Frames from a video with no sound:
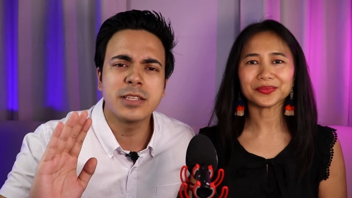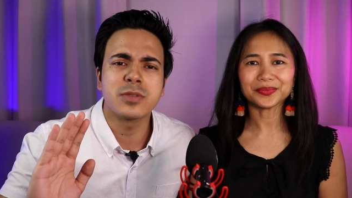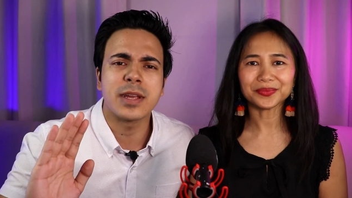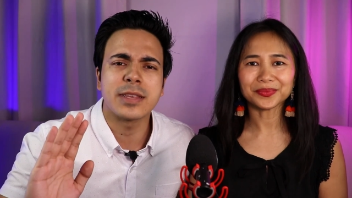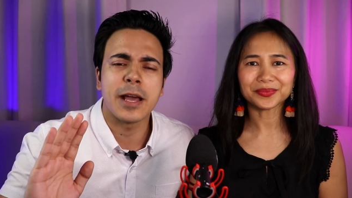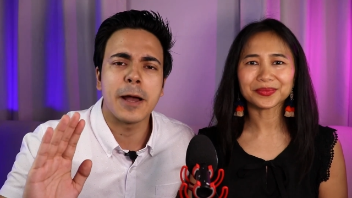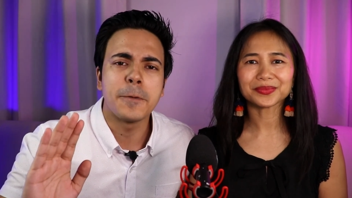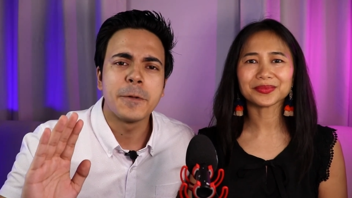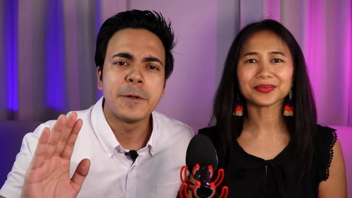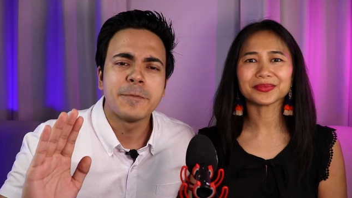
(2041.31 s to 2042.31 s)
Speaker 1: right now.
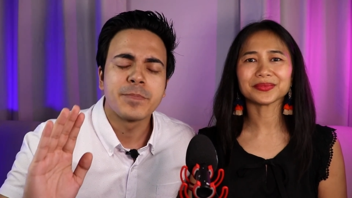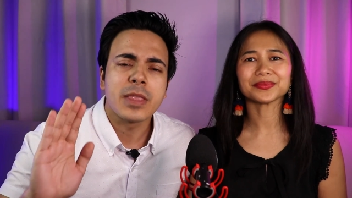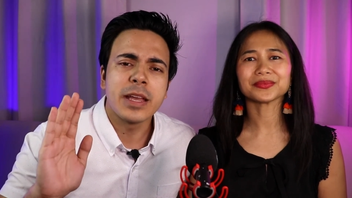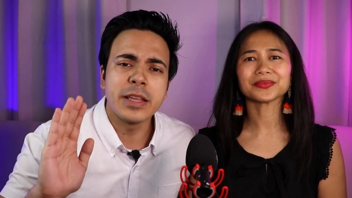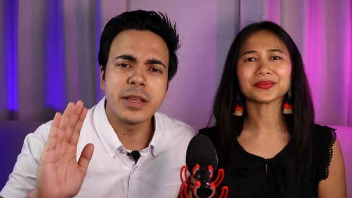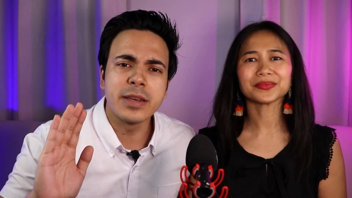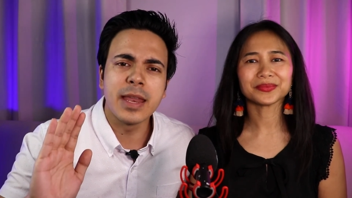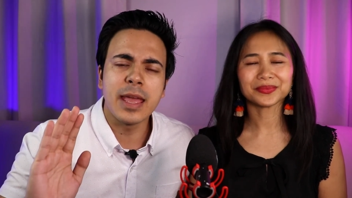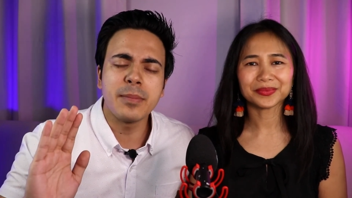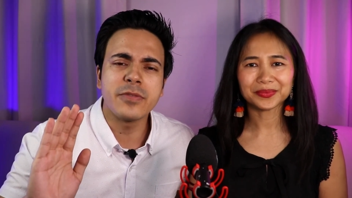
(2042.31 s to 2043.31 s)
In the
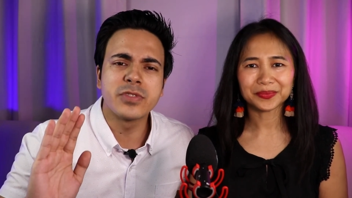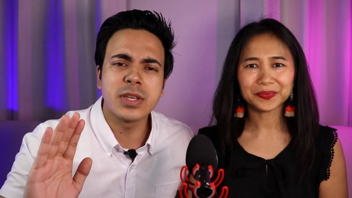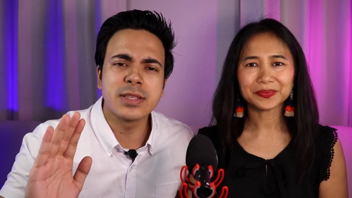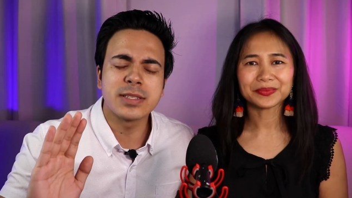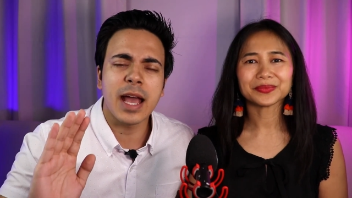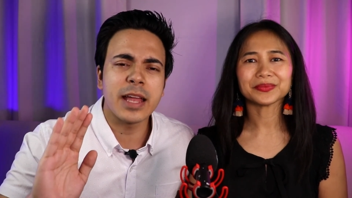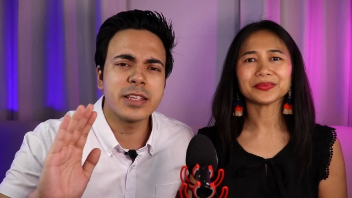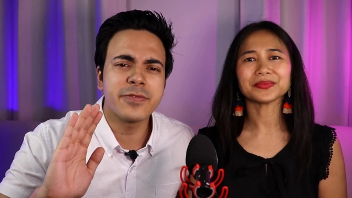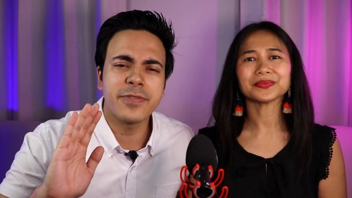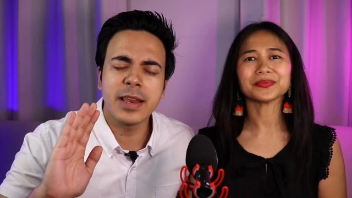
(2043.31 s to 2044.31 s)
name of Jesus, God
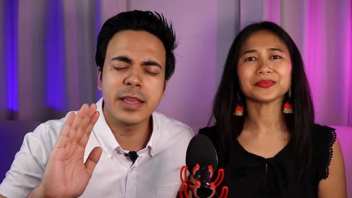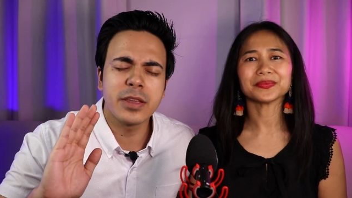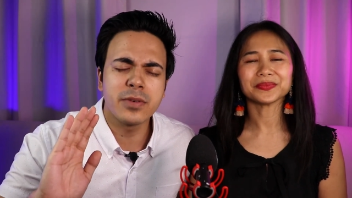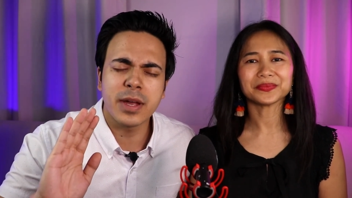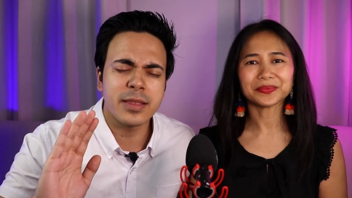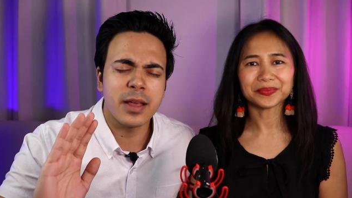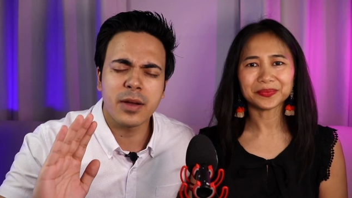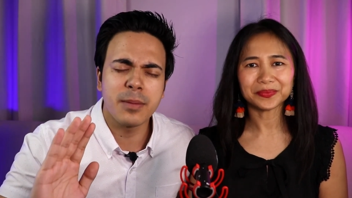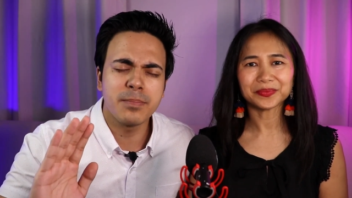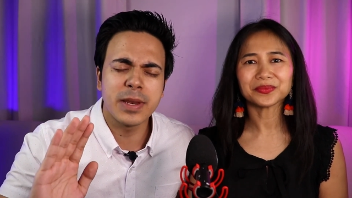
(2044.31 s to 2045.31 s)
is filling you right now
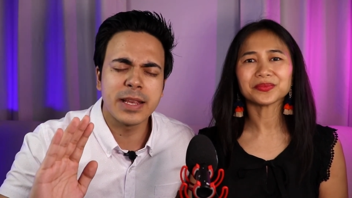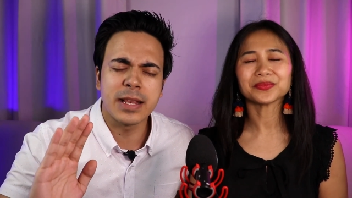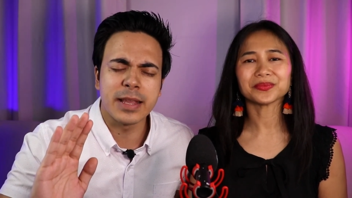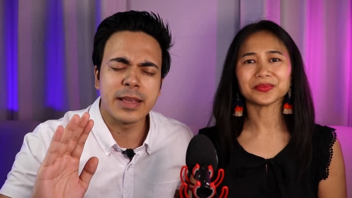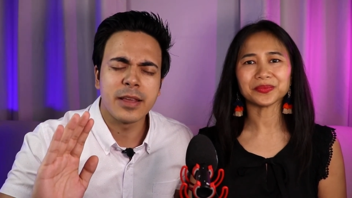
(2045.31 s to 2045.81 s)
completely.